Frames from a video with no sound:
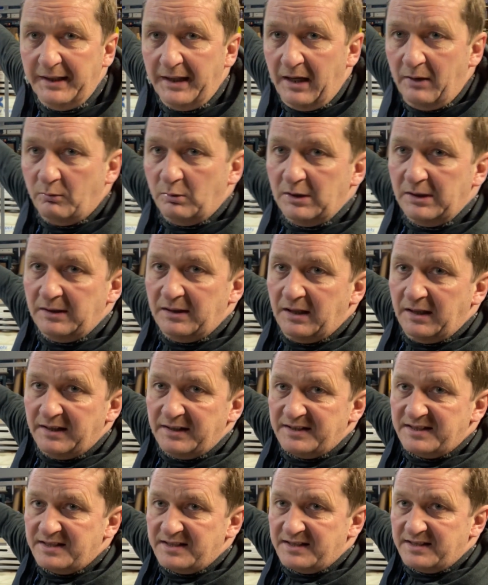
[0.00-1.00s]
I will
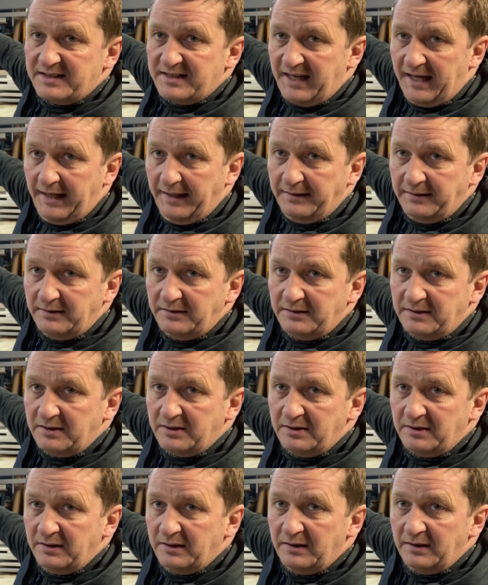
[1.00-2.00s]
sand
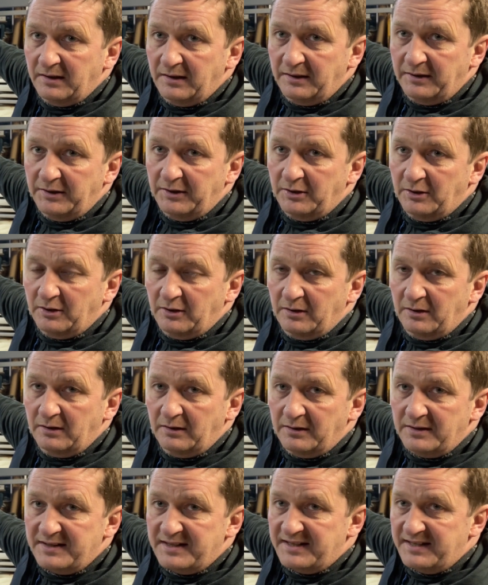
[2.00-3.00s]

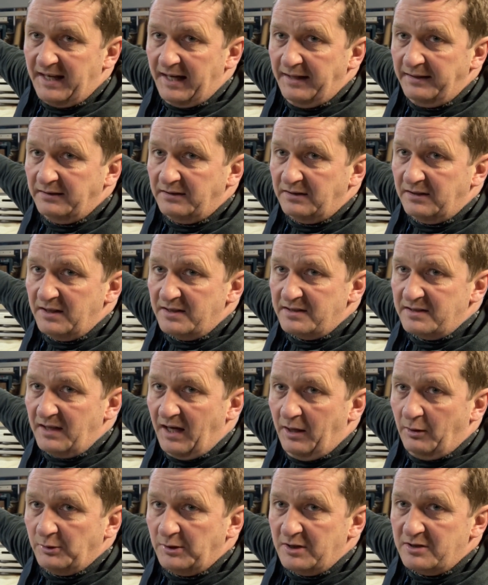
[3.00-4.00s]
this
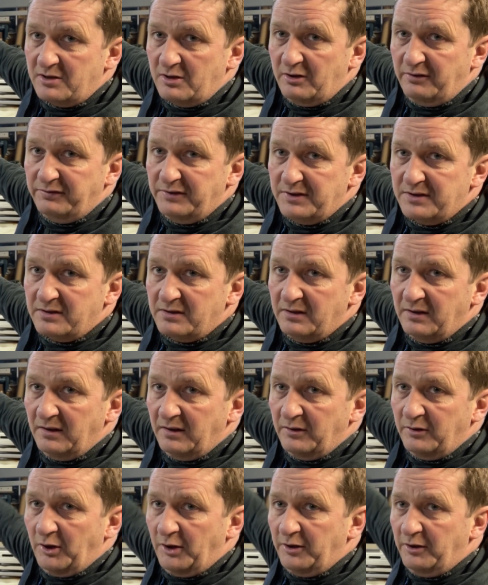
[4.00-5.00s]
outer surface.
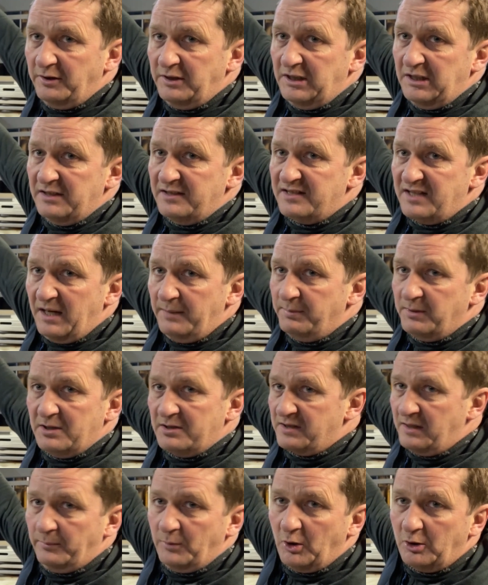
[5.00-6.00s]
Not on the inside, because
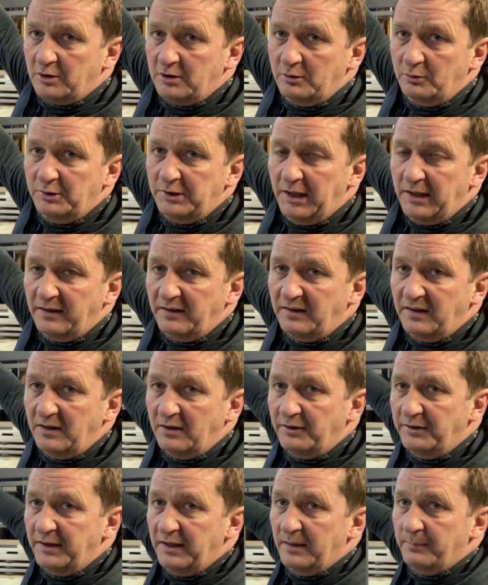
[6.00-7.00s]
I'm not gluing anything
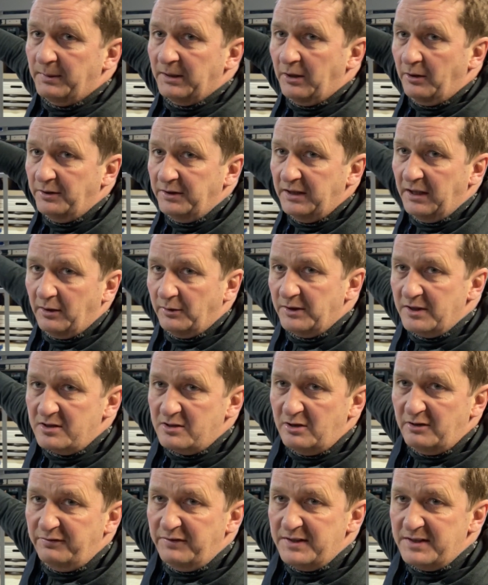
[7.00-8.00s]
on there, but on the outer
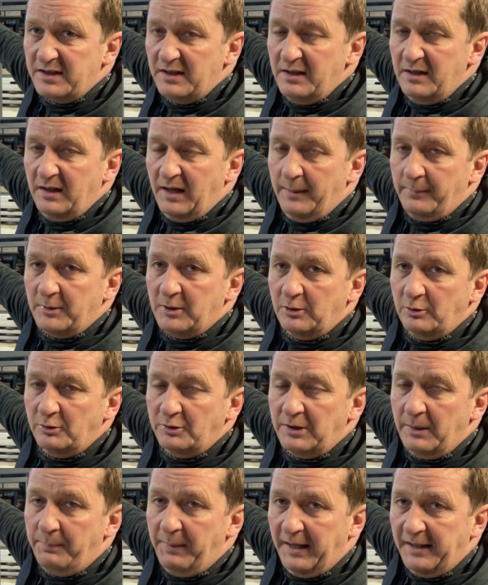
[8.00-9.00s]
surface, I'm gluing
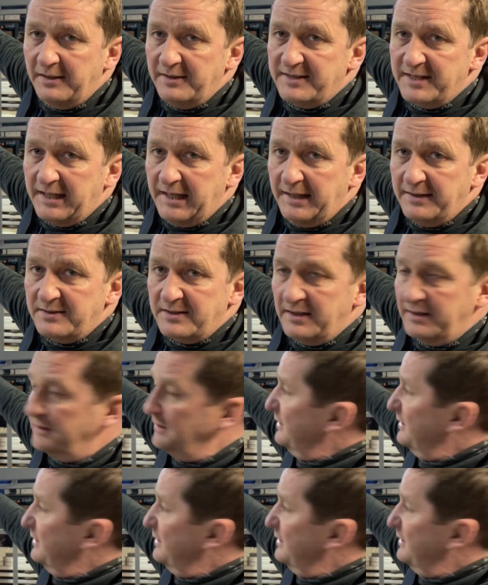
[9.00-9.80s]
the panels against it,